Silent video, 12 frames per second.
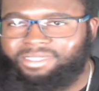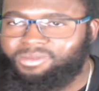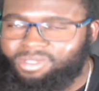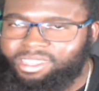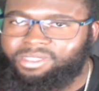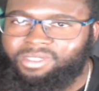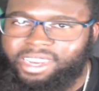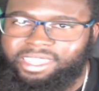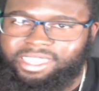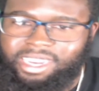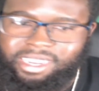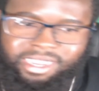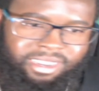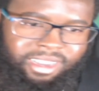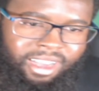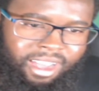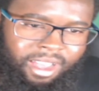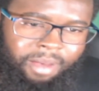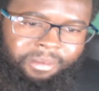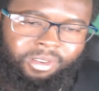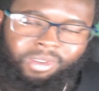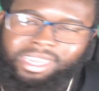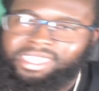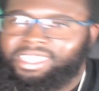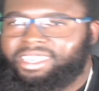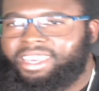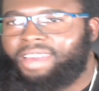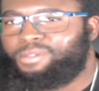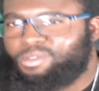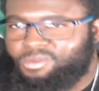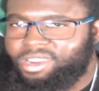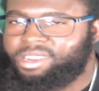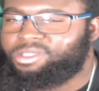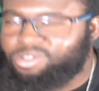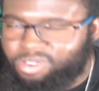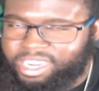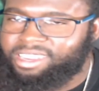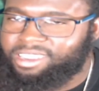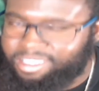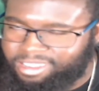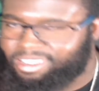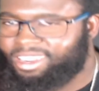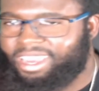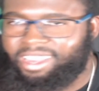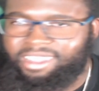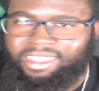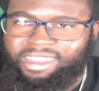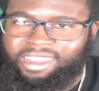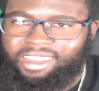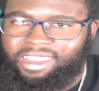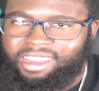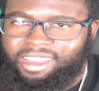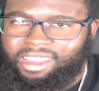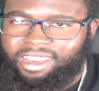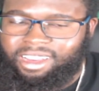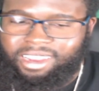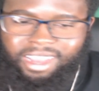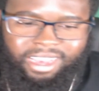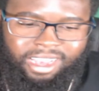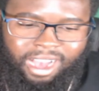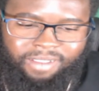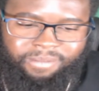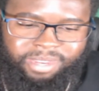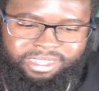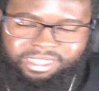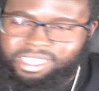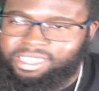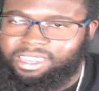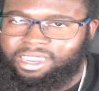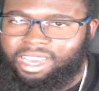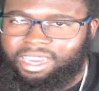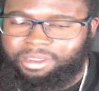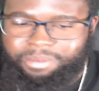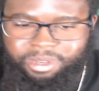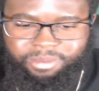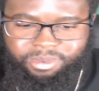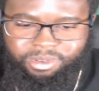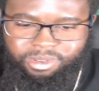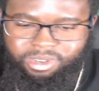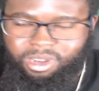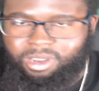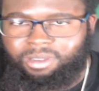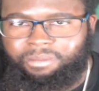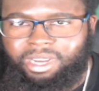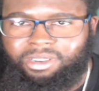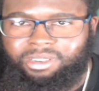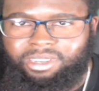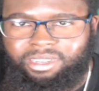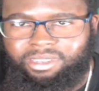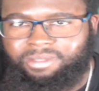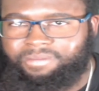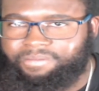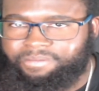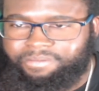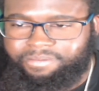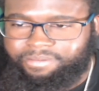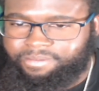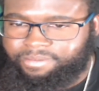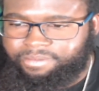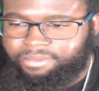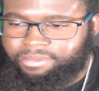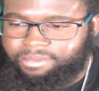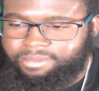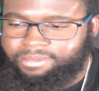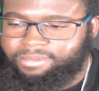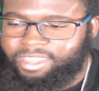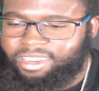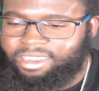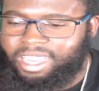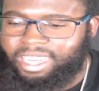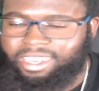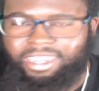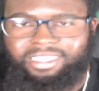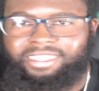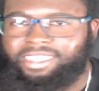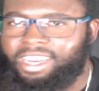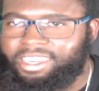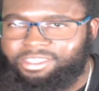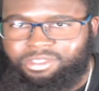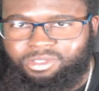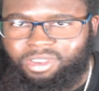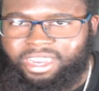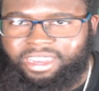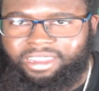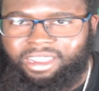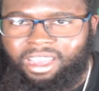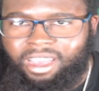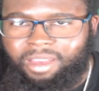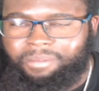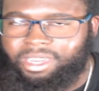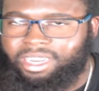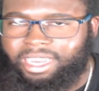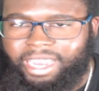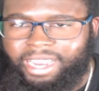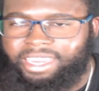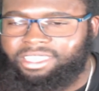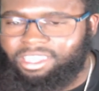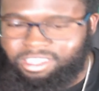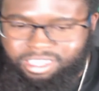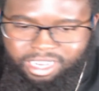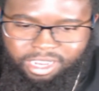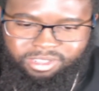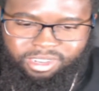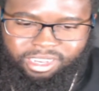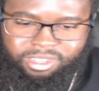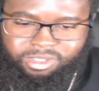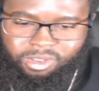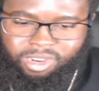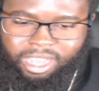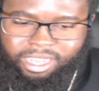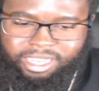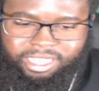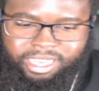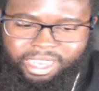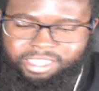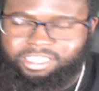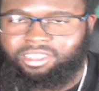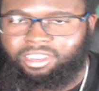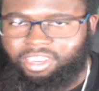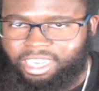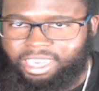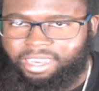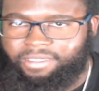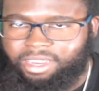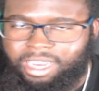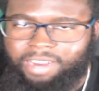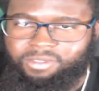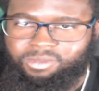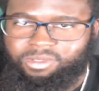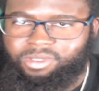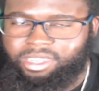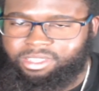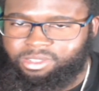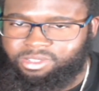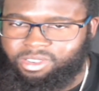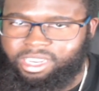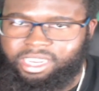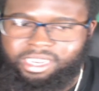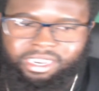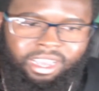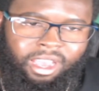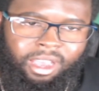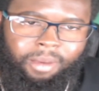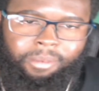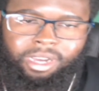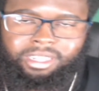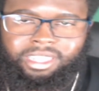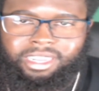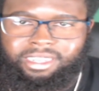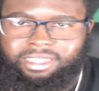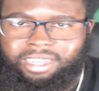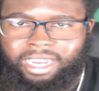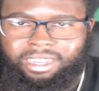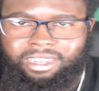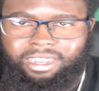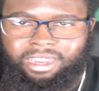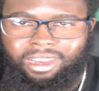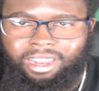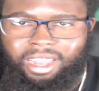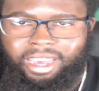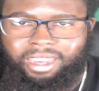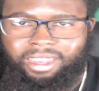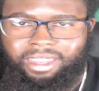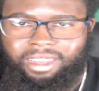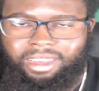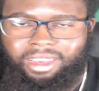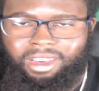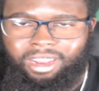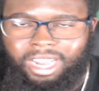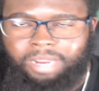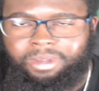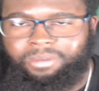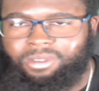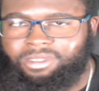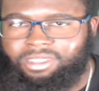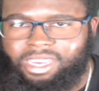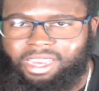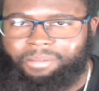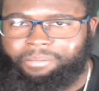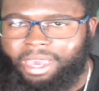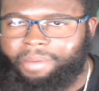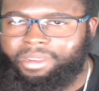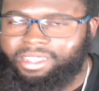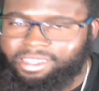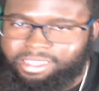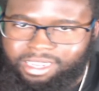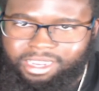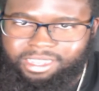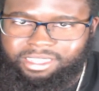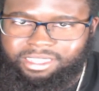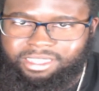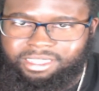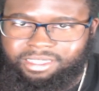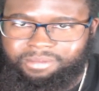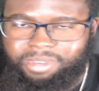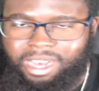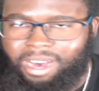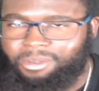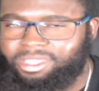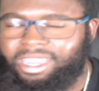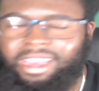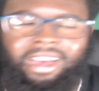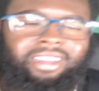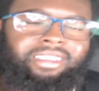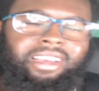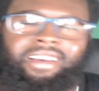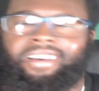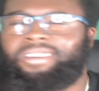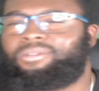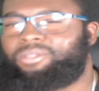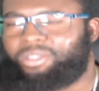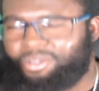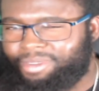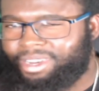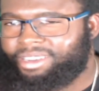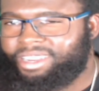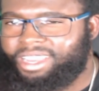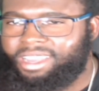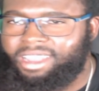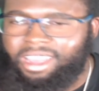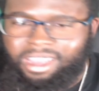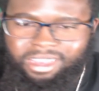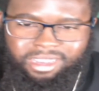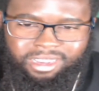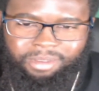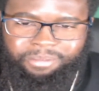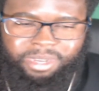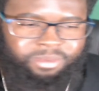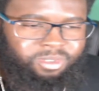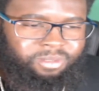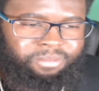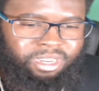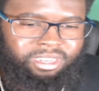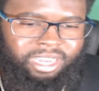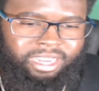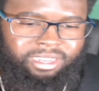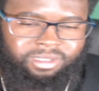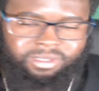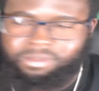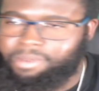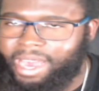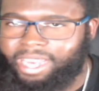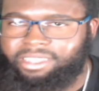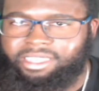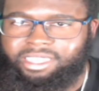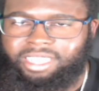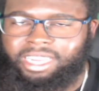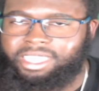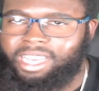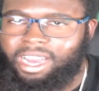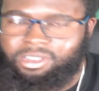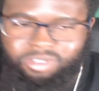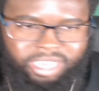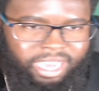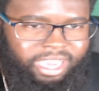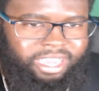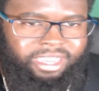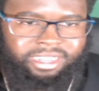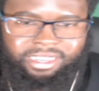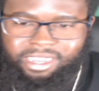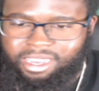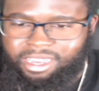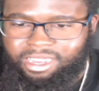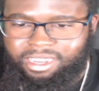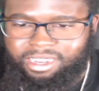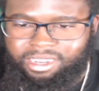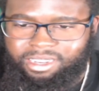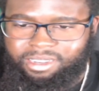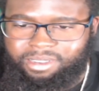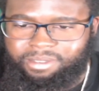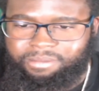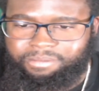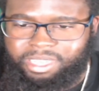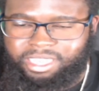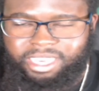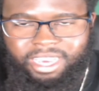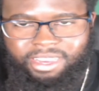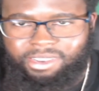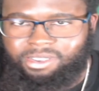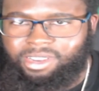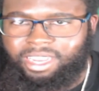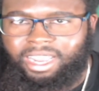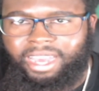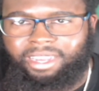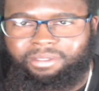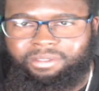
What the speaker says: really crazy out here. But what does a Kevin Durant trade look like? Like I've been seeing a lot of people talking about like a Suns trade. But like KD's under contract, so like he can't just leave. He'll have to request a trade. But then like a lot of people were saying maybe the Suns, but I was like I don't know about that. People were putting like packages like DeAndre Ayton, Mikal, and like